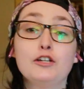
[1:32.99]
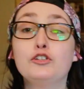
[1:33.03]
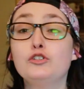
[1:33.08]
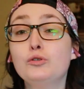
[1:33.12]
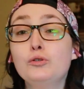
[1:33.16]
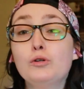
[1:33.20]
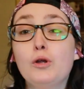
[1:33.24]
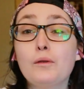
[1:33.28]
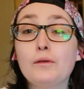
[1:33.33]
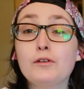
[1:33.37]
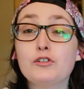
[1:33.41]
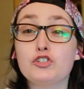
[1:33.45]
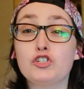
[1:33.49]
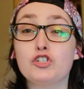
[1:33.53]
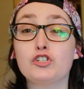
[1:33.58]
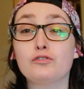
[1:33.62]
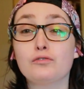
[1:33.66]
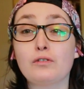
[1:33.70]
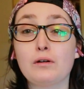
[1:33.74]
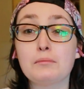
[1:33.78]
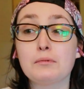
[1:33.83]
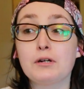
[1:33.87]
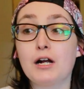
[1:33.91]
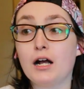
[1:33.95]
I do know that she's
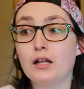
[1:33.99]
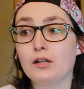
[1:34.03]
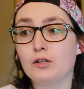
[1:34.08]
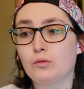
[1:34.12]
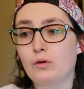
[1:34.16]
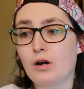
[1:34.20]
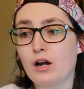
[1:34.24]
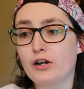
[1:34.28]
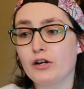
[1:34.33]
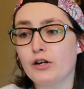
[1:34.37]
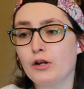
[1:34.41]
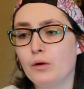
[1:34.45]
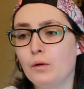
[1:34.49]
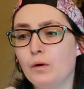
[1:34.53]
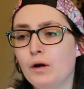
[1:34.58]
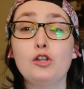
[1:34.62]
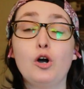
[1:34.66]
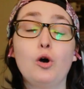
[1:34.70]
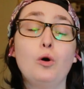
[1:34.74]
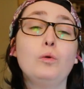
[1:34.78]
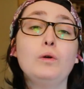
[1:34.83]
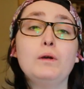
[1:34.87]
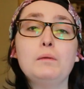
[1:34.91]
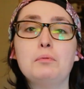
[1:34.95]
from Colorado.
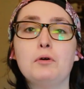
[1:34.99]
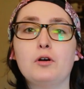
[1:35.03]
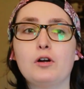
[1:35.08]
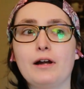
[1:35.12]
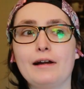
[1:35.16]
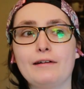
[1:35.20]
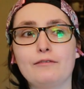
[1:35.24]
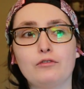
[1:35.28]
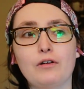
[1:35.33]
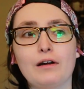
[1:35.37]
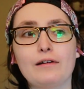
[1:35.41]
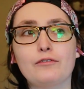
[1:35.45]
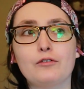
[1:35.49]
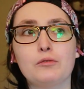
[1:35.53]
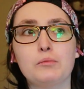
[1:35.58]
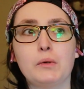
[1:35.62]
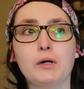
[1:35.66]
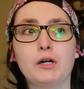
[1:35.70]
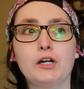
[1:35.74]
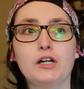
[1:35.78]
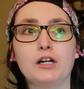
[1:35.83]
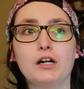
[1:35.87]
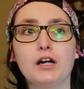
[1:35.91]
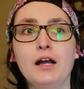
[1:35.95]
The only book I've read from
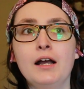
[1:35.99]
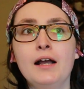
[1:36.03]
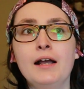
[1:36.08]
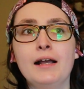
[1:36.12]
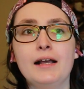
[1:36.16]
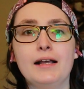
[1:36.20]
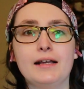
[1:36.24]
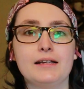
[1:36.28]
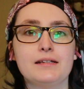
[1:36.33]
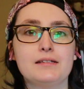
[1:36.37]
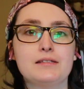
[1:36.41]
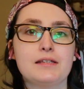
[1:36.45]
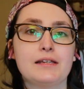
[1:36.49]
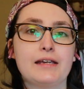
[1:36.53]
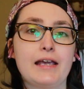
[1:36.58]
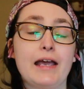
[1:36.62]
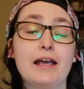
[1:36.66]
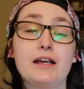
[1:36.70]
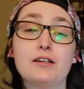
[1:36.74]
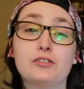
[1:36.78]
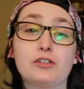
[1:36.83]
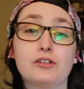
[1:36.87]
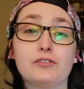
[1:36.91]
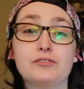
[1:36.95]
her is The
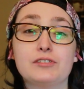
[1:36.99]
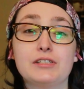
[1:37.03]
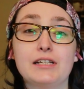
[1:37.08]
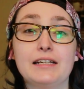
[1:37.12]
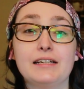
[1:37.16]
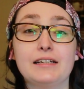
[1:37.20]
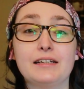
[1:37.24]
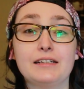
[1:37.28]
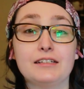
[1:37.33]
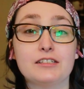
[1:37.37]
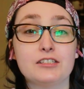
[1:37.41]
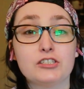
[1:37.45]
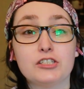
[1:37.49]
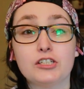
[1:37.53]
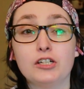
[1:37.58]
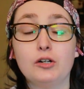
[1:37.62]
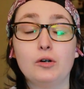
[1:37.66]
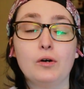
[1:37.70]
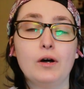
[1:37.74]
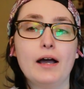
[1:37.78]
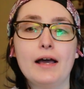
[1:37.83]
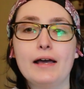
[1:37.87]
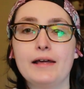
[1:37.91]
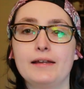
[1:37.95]
Chaos of Standing
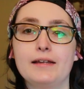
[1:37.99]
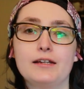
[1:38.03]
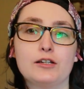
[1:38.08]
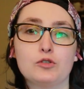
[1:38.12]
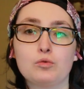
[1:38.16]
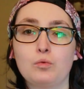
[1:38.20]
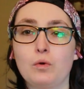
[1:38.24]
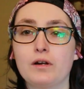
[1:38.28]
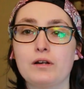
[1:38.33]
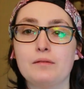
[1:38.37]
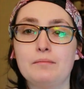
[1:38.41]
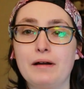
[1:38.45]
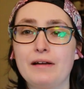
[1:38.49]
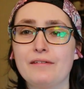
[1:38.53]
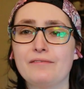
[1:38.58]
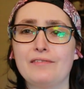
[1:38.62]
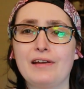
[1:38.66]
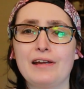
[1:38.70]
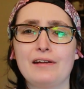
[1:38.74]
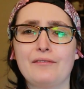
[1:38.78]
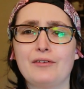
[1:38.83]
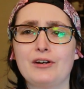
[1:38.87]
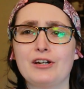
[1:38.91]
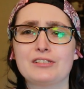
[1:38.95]
Still, and it's one of my
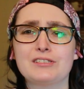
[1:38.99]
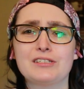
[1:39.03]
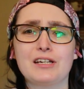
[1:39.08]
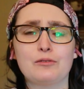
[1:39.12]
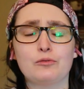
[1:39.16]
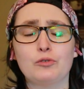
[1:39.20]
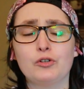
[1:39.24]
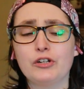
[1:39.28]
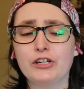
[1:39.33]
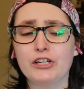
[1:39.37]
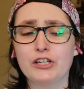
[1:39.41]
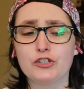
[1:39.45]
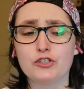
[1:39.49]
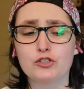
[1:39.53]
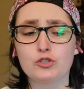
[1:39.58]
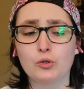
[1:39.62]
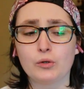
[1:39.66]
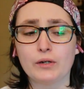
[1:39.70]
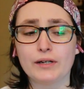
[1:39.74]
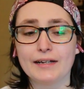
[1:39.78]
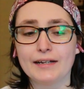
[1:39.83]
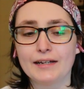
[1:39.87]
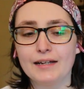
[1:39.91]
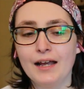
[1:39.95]
favorites. I really
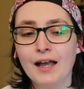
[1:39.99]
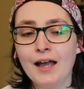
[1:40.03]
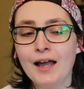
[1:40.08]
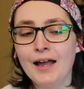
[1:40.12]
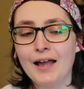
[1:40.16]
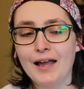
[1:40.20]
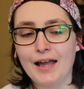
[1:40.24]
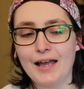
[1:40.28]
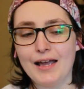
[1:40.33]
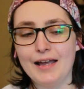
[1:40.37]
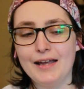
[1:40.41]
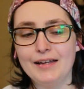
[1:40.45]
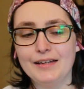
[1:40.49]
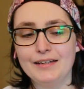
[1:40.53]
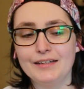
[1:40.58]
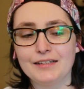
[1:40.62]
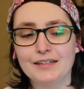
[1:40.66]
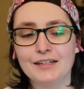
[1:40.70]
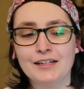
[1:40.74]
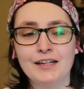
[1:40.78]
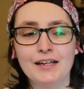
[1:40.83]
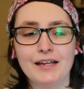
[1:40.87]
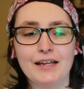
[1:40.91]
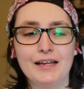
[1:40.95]
enjoy it.
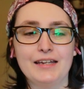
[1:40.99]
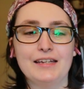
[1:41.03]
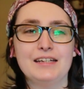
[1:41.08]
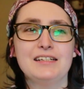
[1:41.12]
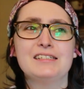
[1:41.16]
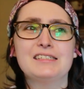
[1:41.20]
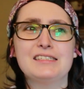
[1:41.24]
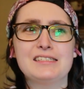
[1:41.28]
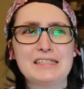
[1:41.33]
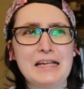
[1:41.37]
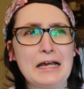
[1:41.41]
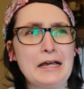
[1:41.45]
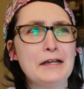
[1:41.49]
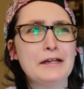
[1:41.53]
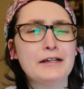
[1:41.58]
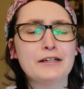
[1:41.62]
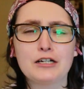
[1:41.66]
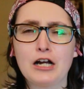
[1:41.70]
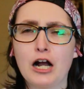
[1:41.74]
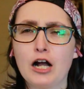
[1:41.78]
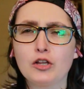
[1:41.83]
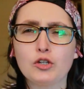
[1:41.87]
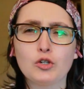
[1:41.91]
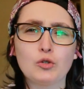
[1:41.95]
And it is set in
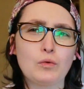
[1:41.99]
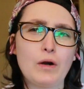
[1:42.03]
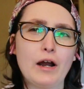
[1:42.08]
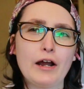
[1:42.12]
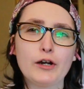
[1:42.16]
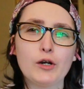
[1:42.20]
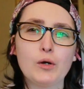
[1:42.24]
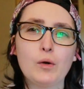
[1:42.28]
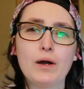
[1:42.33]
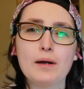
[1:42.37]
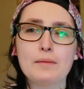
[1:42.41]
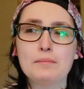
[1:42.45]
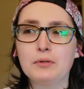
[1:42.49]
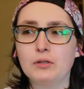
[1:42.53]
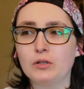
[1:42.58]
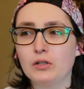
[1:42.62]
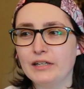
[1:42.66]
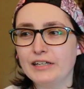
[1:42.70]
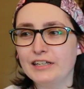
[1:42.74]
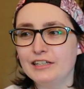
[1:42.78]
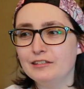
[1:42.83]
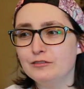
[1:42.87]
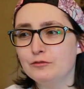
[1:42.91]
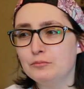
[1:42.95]
Colorado, I
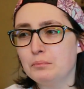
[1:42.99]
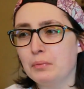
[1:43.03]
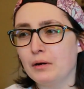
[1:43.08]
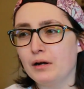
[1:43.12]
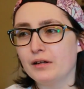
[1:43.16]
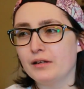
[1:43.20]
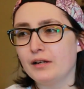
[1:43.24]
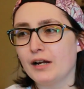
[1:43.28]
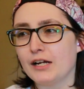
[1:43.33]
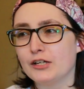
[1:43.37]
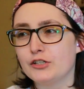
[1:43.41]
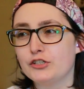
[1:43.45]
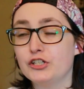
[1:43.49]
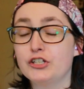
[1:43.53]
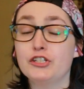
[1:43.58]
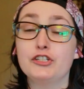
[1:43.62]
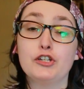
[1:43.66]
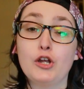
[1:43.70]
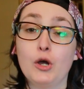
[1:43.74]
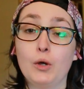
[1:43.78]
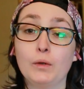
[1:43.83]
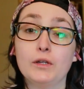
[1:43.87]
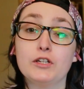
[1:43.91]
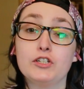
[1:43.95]
believe, but I
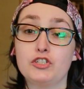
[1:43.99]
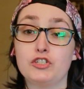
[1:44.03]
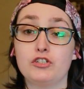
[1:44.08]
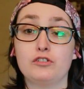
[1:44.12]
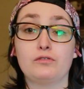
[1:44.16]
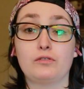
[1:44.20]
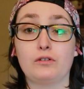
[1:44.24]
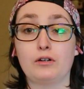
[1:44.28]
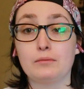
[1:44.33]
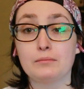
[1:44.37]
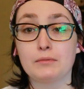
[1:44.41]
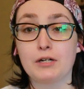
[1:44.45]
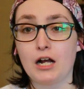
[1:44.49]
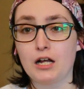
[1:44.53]
did know that she's from